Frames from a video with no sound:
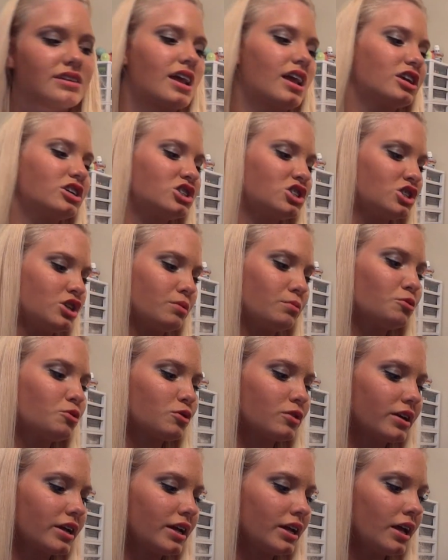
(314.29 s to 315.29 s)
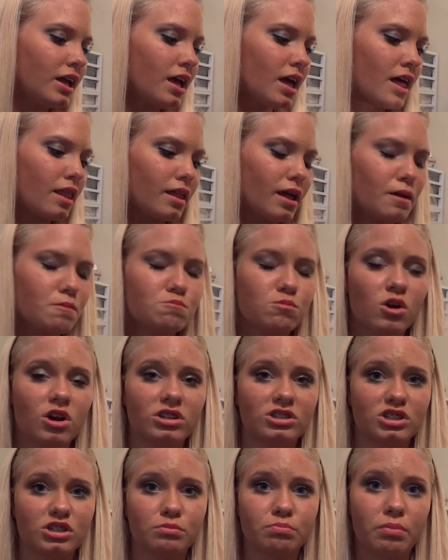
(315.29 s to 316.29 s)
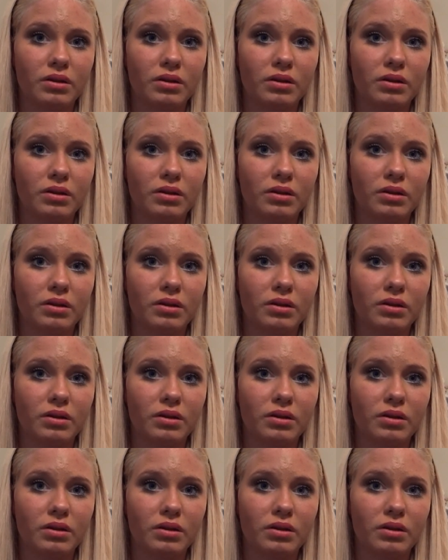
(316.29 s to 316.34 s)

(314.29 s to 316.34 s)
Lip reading: a shimmery like bronzer,